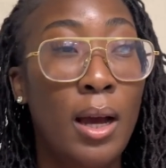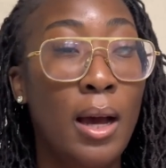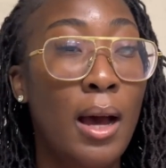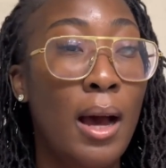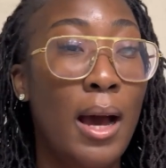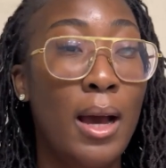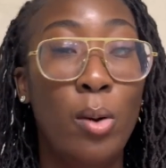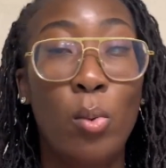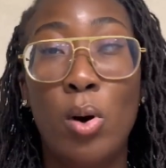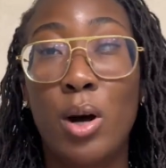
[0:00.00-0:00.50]

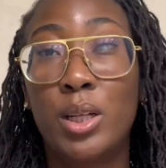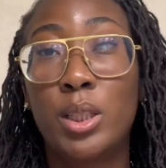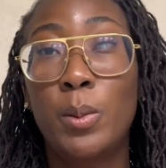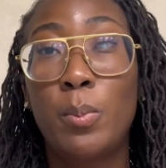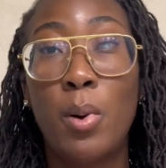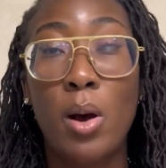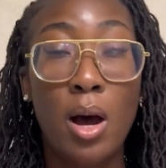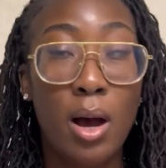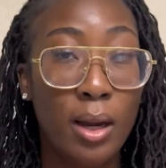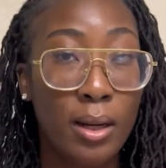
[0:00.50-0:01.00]
I watch
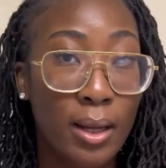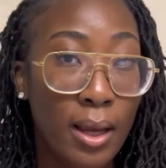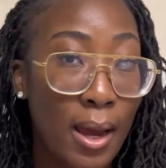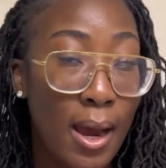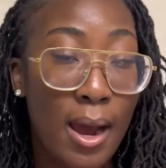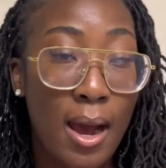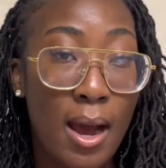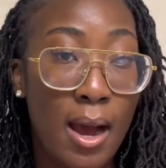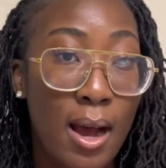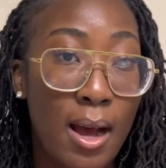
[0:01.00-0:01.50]

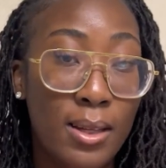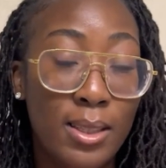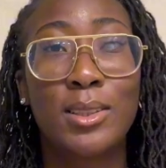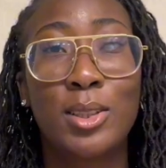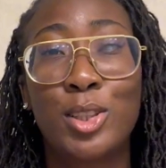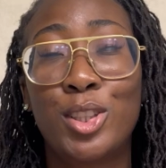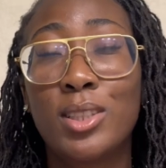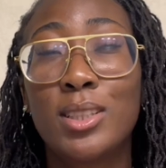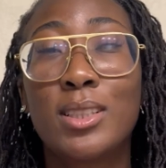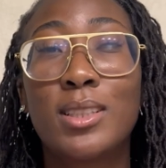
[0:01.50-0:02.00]
podcasts
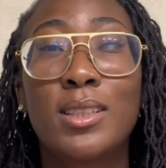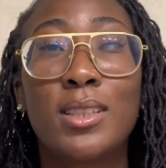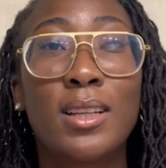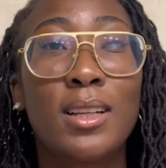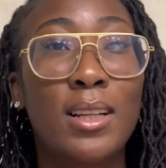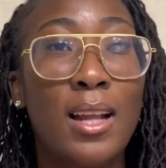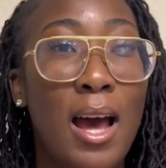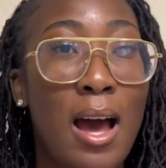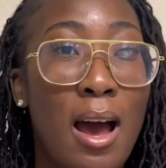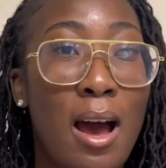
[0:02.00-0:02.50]
just to
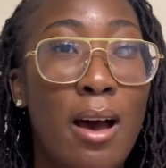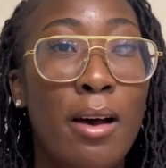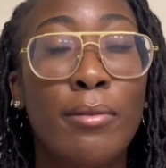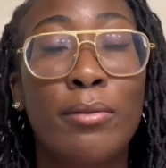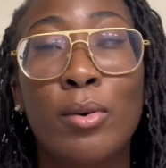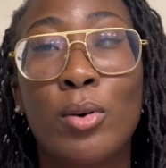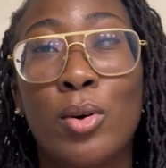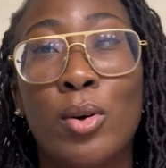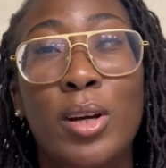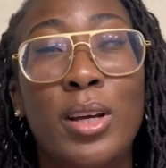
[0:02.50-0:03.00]
laugh
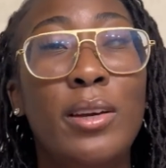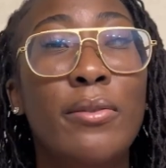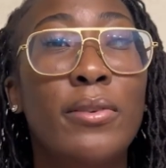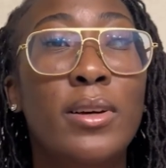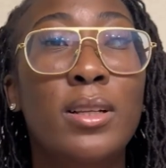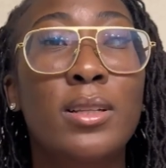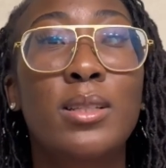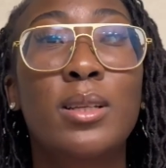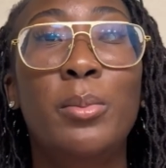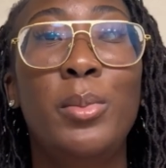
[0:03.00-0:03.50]
or
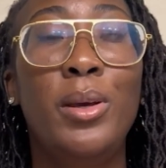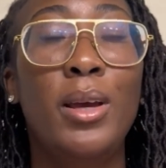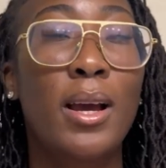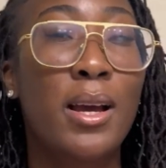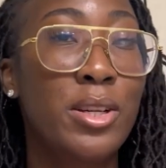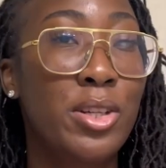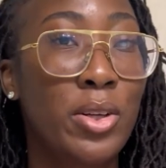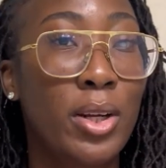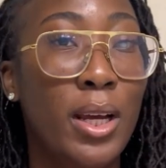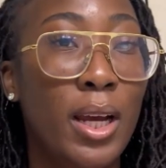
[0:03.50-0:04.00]
even to be
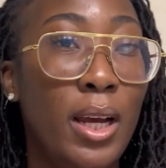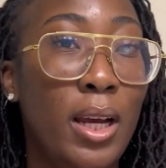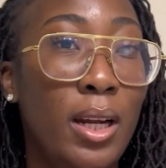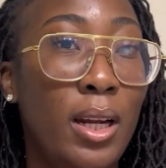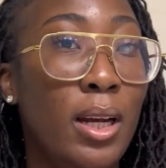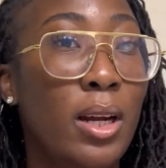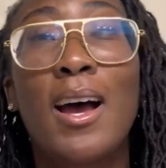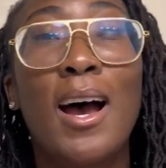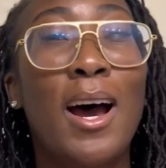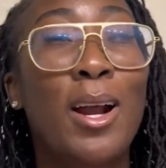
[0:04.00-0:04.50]

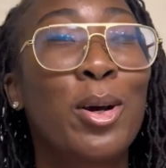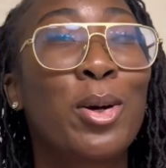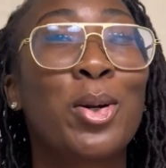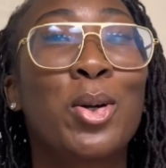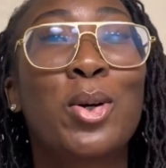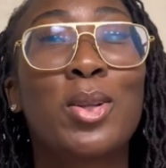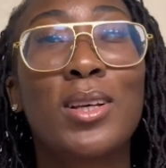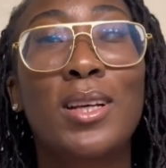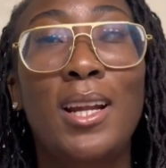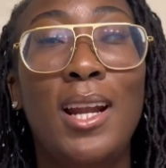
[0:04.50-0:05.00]
educated. I don't
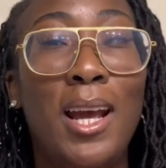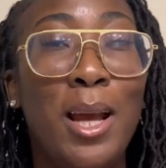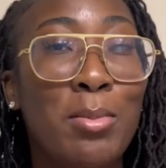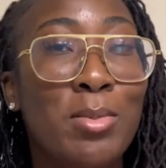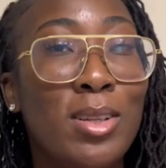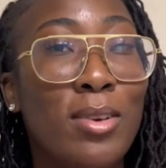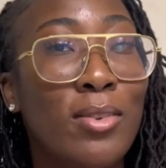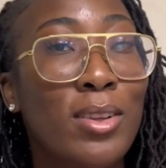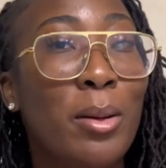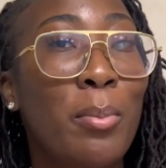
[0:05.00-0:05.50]
know the names
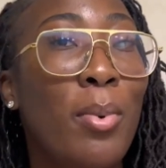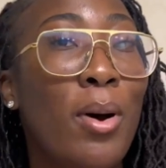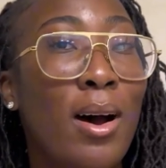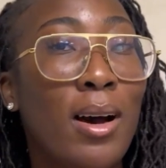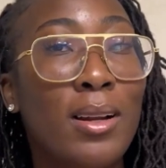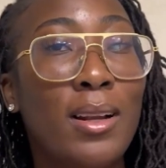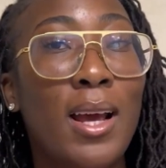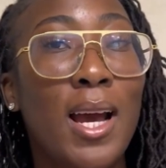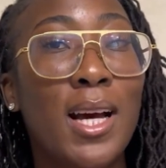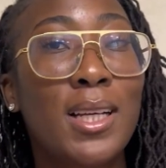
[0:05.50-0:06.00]
of the
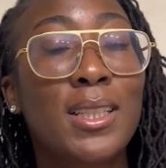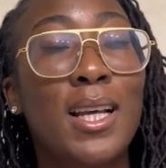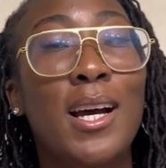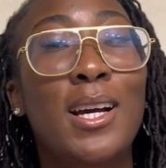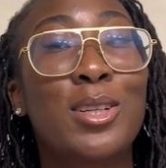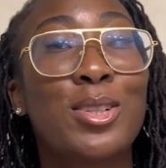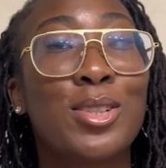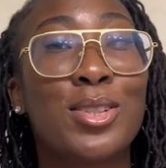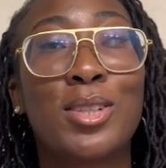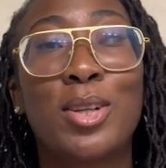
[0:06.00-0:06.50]
podcasts, I
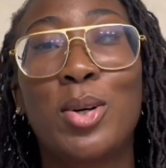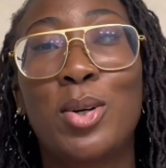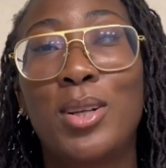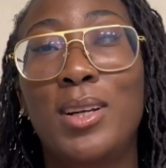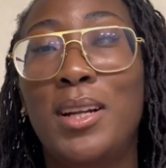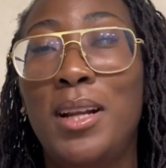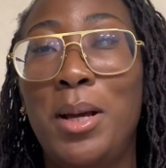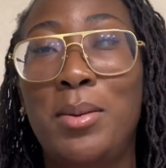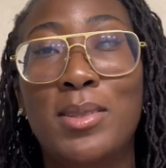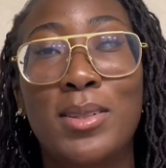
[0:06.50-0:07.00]
just know the
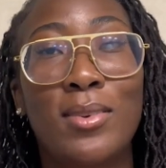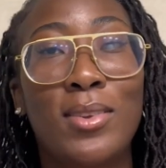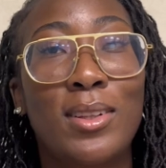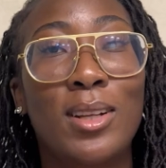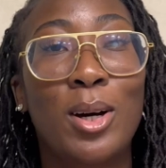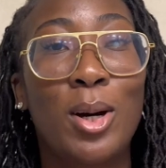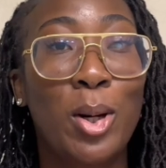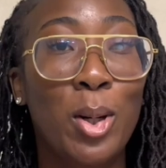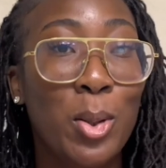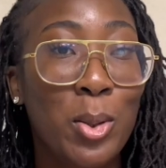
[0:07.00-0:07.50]
names of the
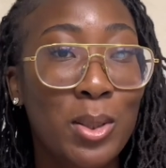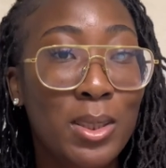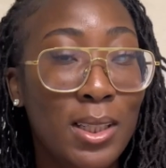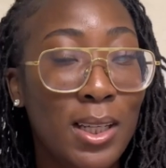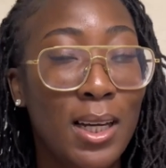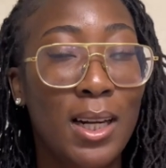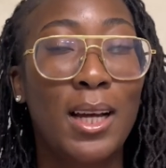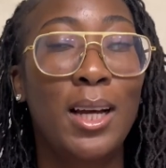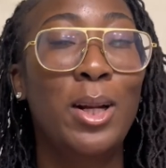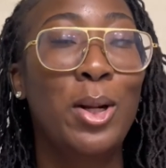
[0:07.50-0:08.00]
hosts,
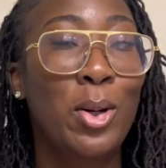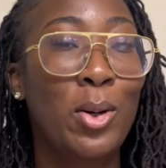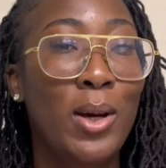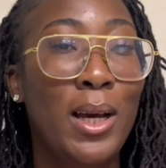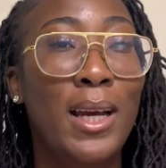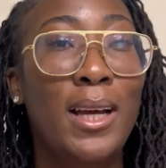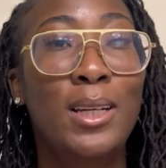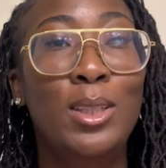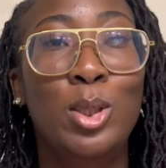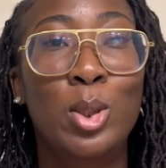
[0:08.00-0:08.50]
and I know I
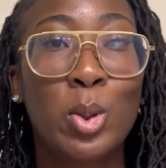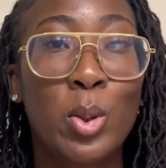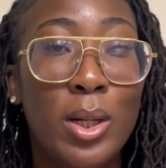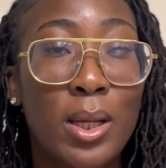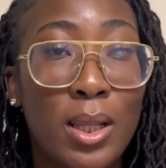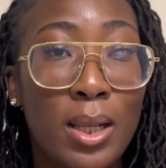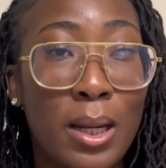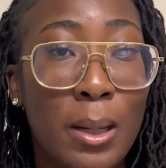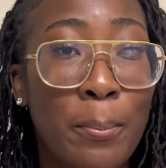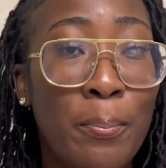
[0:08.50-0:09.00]
enjoy
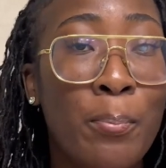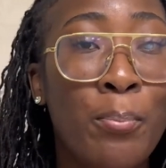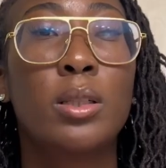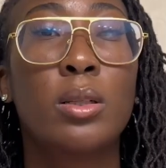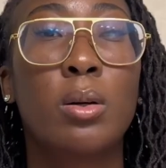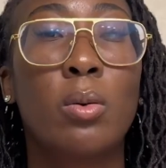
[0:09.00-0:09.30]
them.